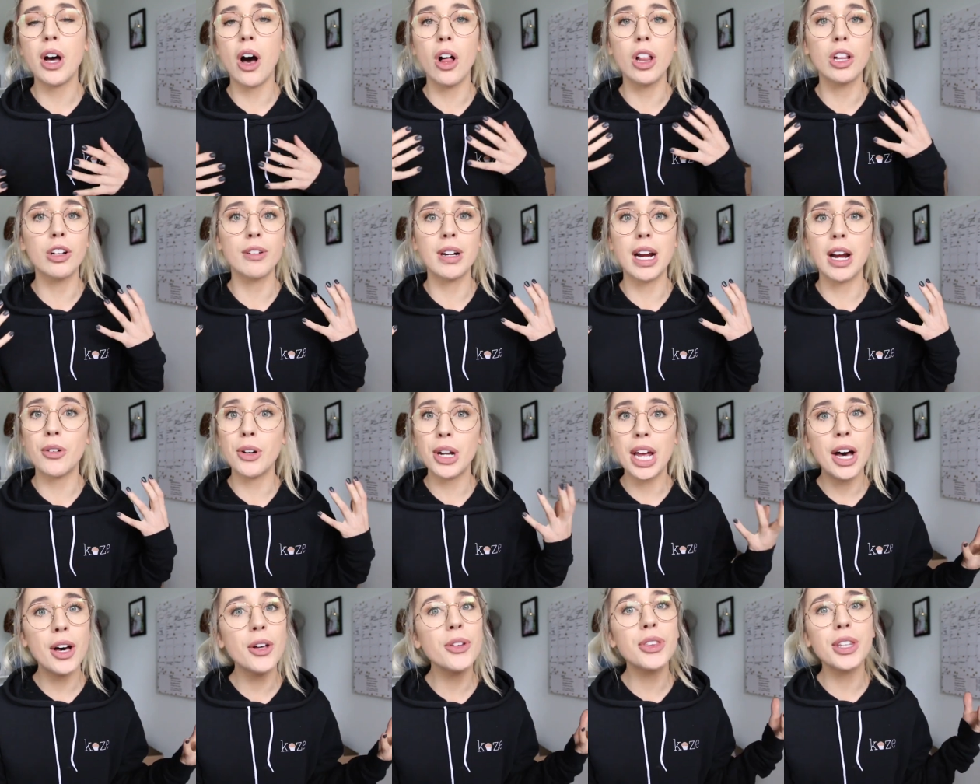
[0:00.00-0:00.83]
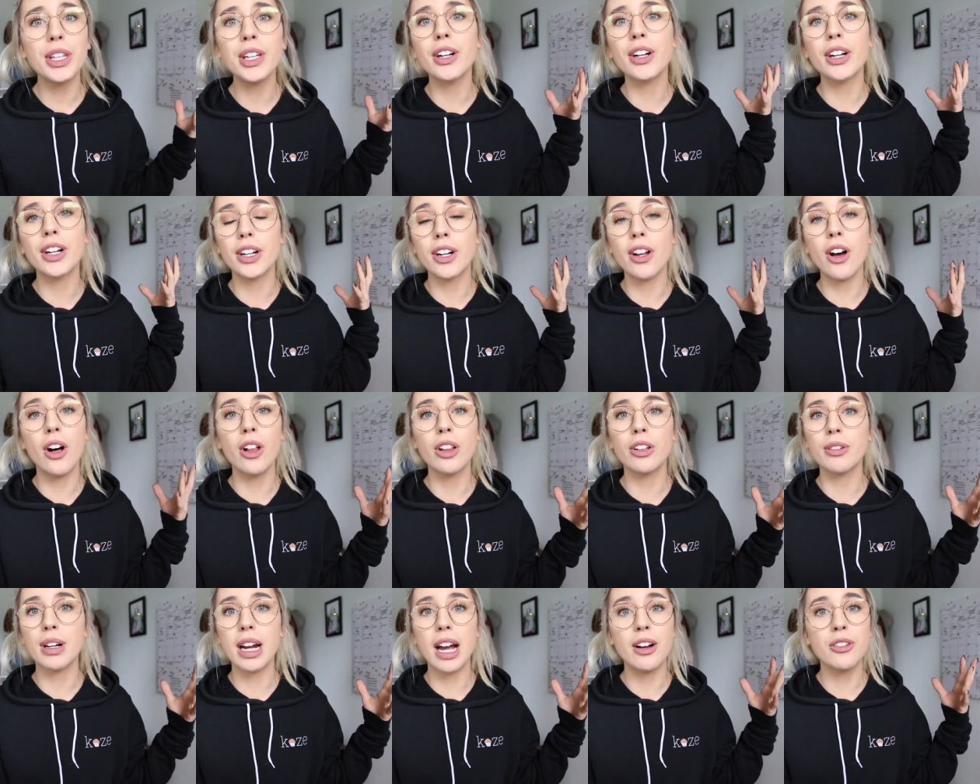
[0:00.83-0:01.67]
all around healthier, and
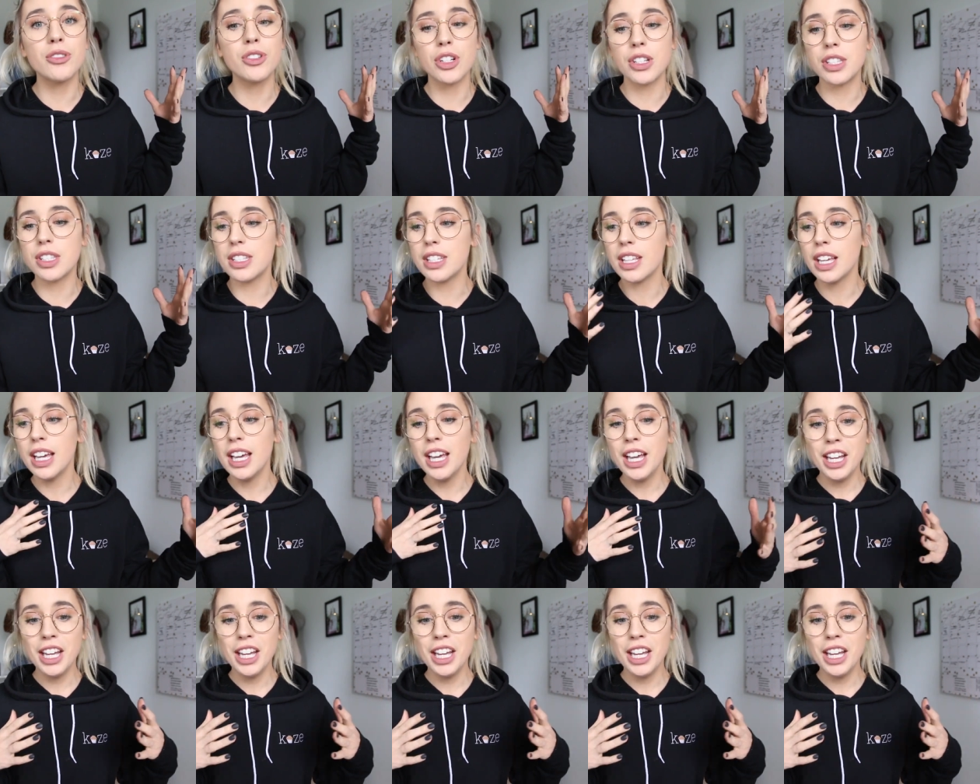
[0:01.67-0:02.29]
all around just